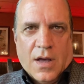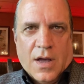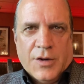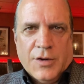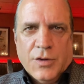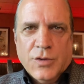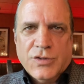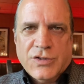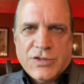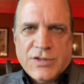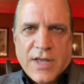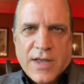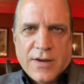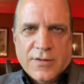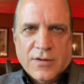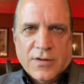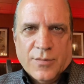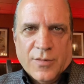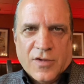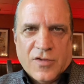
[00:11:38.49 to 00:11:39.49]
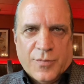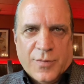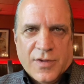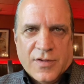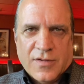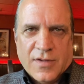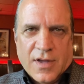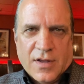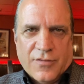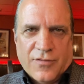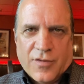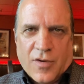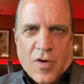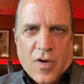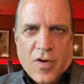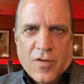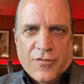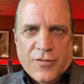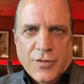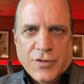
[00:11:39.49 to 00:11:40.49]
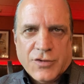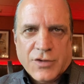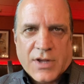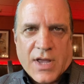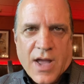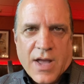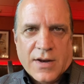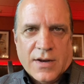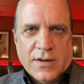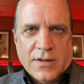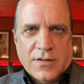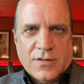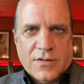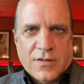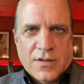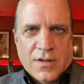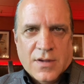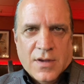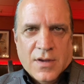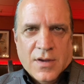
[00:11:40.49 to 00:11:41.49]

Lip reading: A new standard must be set for all future candidates,